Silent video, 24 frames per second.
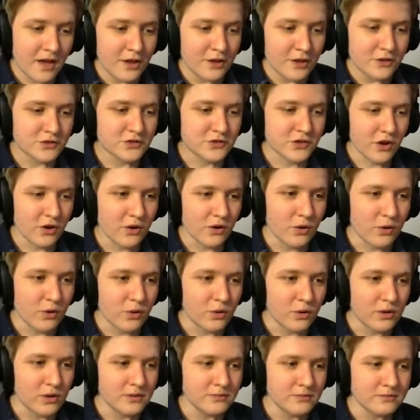
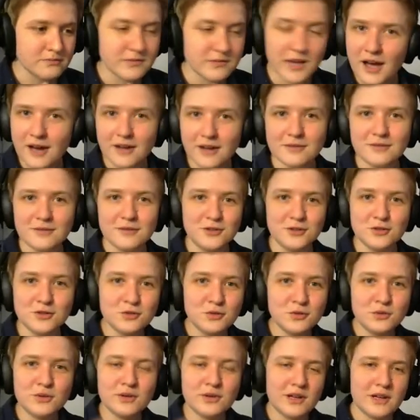so yeah,
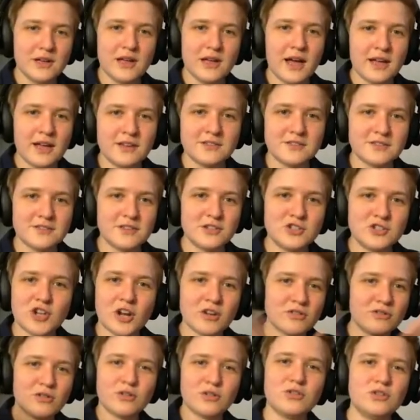you as the
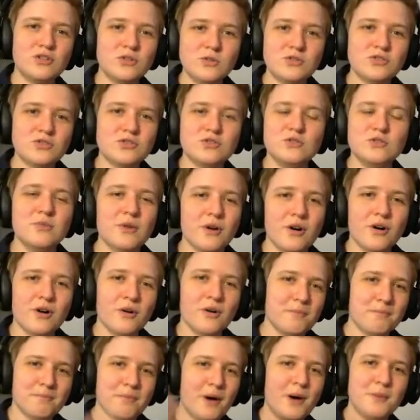general YouTube
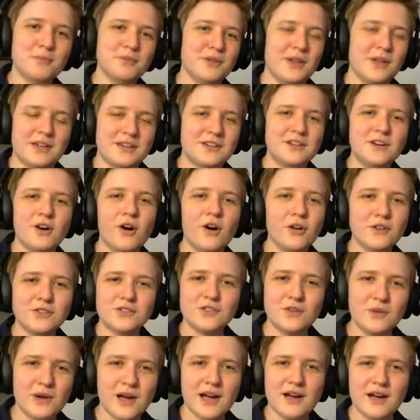public
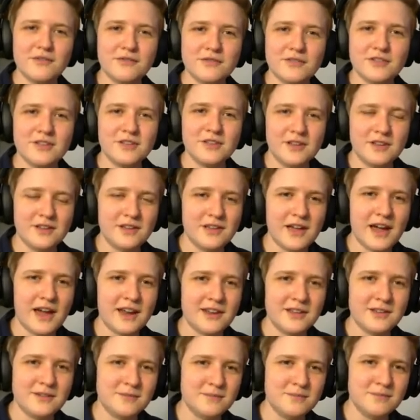also have the
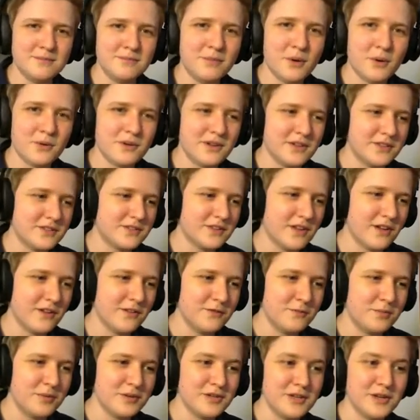added bonus
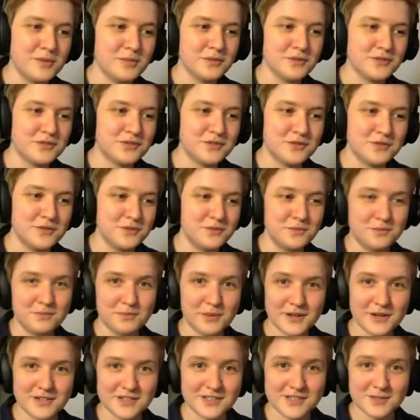of being able to
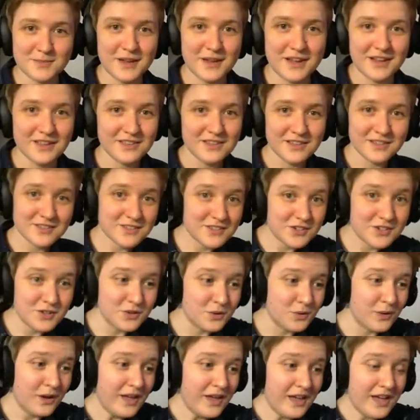participate in this
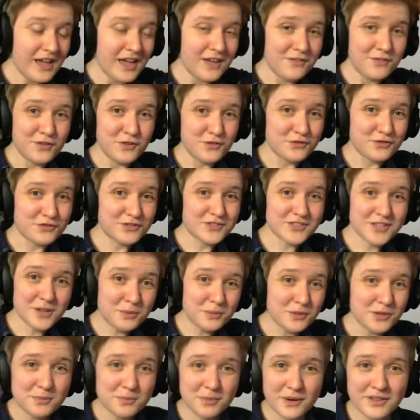too. If you've
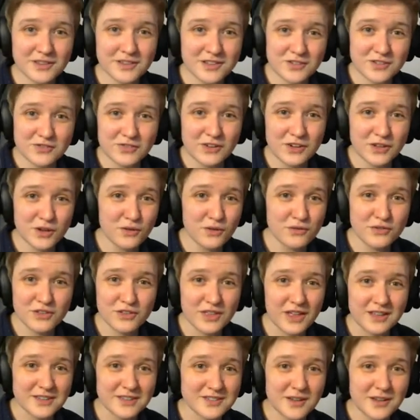stumbled upon this video for
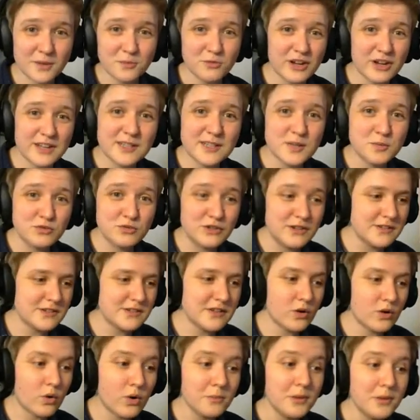like some random
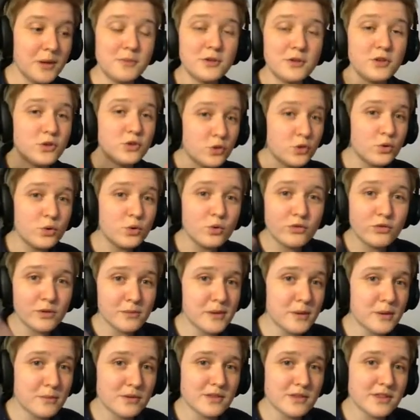reason, or maybe you
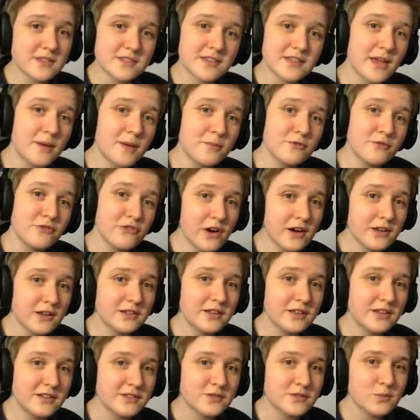remember this game
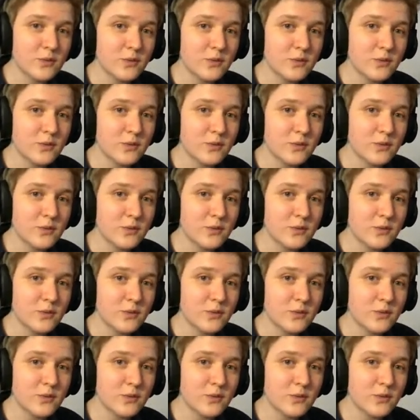fondly as